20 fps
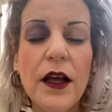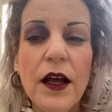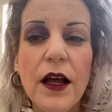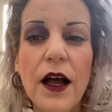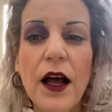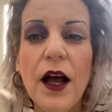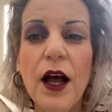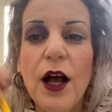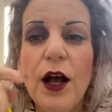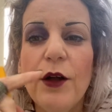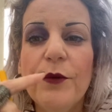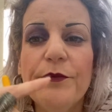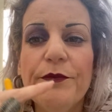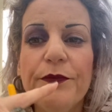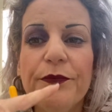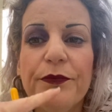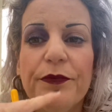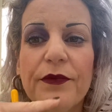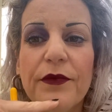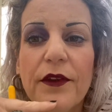And
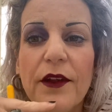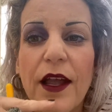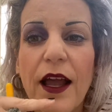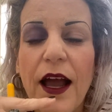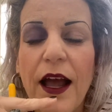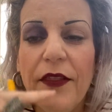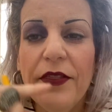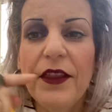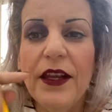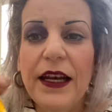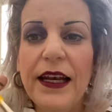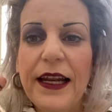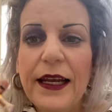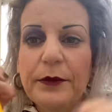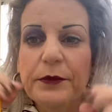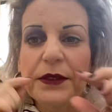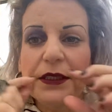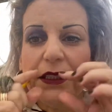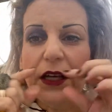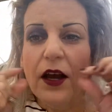the
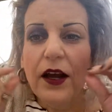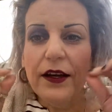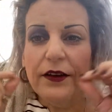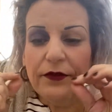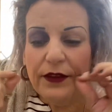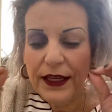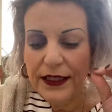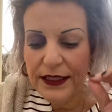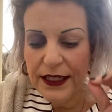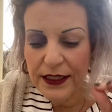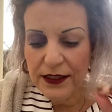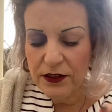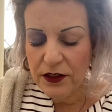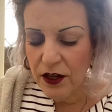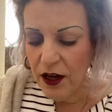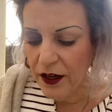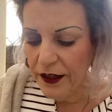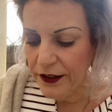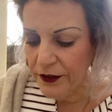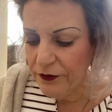lips they did
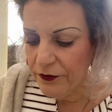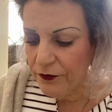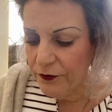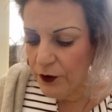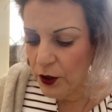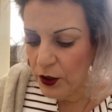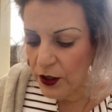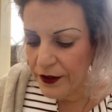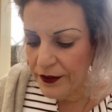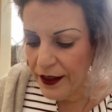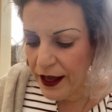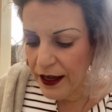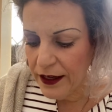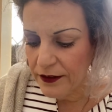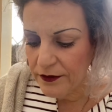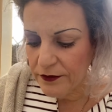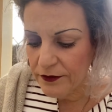kind of follow that